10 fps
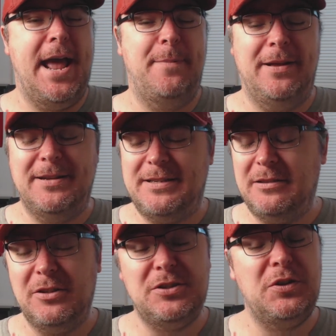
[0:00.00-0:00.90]
happens. It
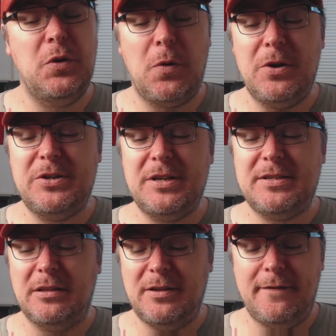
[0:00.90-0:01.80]
looks
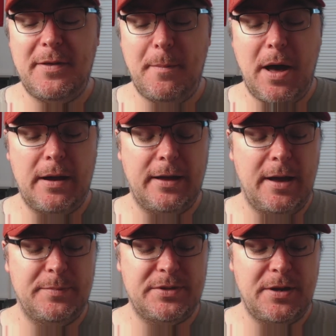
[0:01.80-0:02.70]
gorgeous. I love the
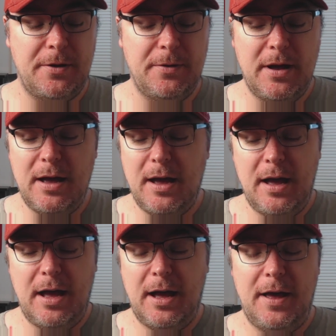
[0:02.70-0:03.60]
mock-up. So
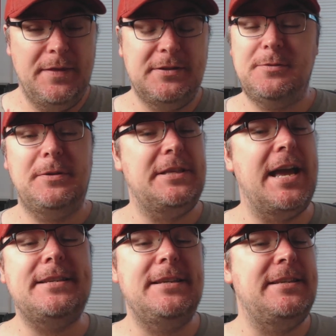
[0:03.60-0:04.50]
uh, this is what the
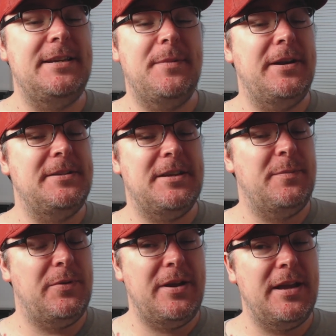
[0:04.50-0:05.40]
SEC money is going
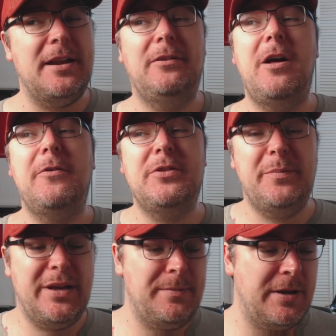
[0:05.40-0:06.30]
to bring in, along with the
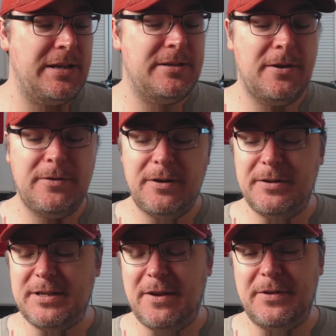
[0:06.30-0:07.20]
big money
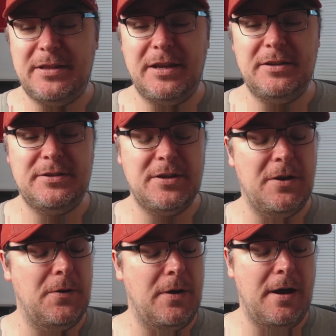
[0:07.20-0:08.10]
donors and everything.
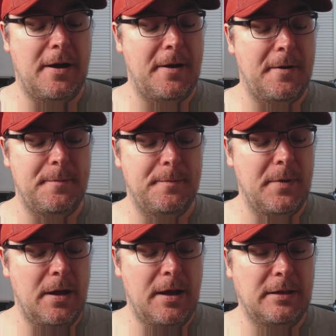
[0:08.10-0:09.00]
So um,
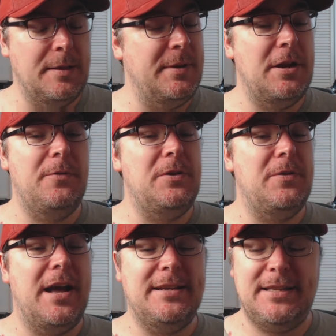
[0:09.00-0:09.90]
let me know what you
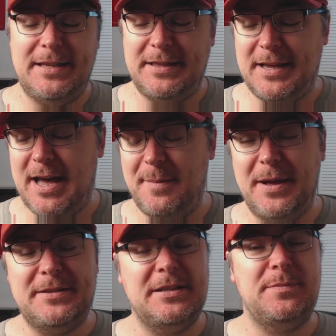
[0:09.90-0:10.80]
guys think in the
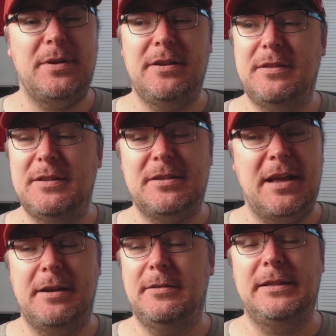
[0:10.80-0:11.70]
comments. It's been this
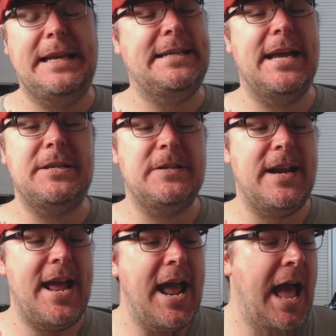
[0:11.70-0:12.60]
got leaked
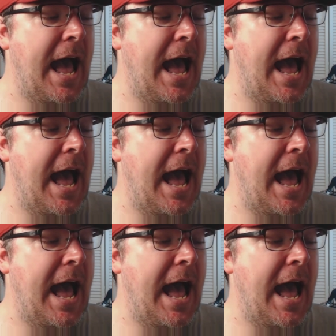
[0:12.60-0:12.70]
yesterday